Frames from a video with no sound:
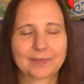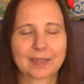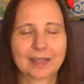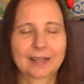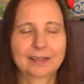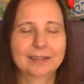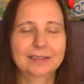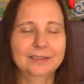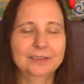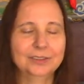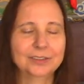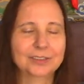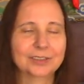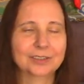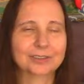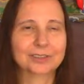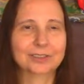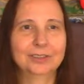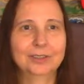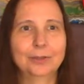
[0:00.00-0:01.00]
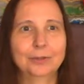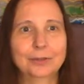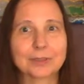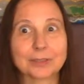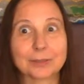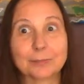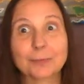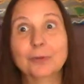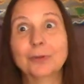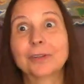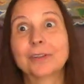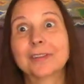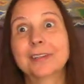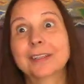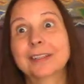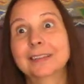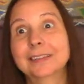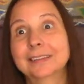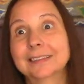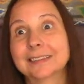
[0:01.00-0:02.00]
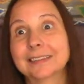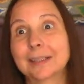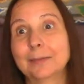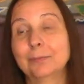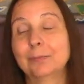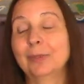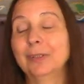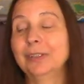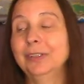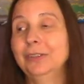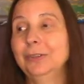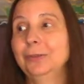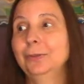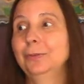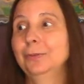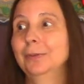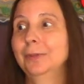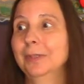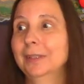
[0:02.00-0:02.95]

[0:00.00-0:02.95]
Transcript: And then you start to notice more things that bring you